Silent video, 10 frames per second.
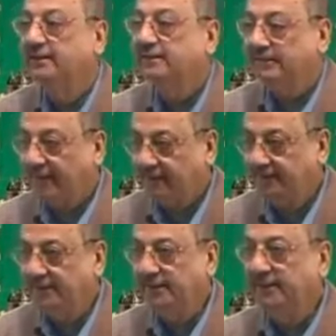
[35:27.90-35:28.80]

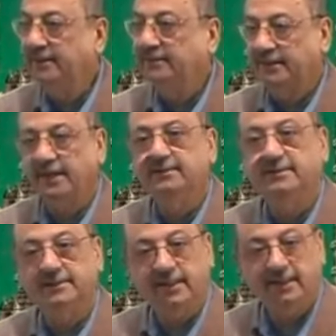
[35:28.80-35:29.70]
Tahdi,
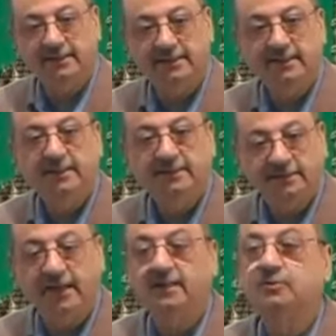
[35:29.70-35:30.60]
tahdiyani,
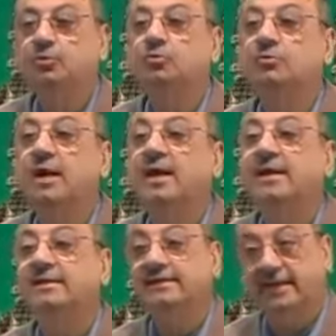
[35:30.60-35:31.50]
tahduna,
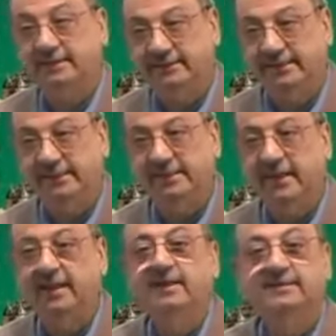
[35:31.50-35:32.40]

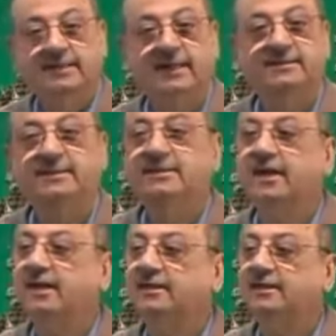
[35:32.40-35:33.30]
tahdina,
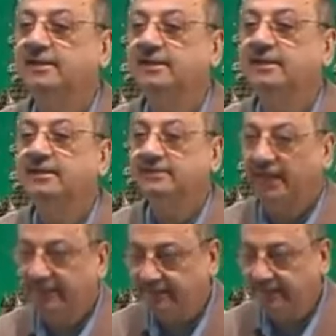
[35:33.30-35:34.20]
tahdiyani,
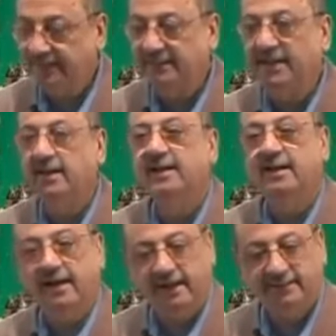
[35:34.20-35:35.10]
tahdina,
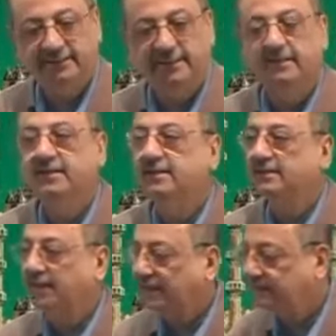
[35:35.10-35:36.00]
ahdi,
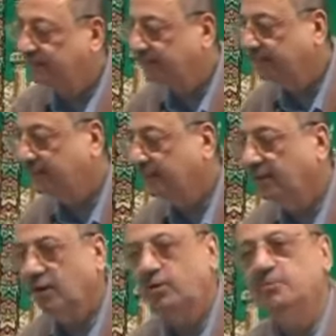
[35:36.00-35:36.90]
nahdi.
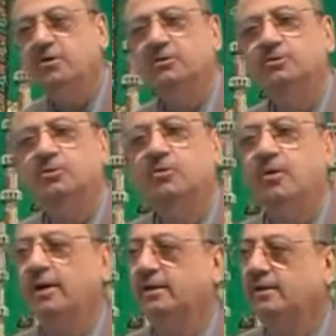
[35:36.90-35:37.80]
How come you are so
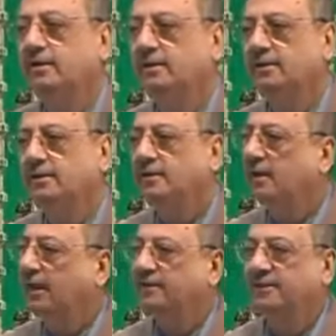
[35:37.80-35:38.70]
quiet?
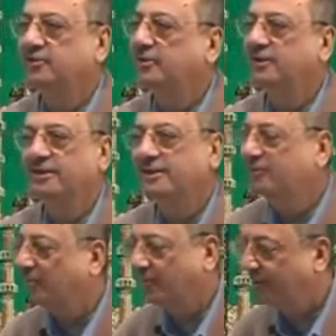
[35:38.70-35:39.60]
I think you didn't eat
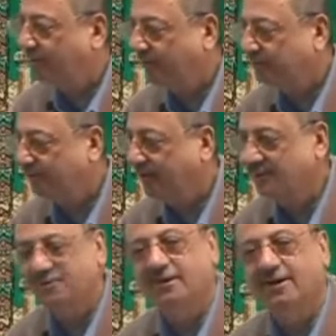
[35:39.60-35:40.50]
your breakfast well
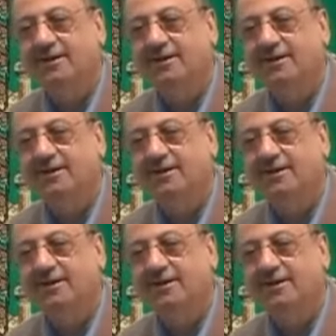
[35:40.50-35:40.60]
today.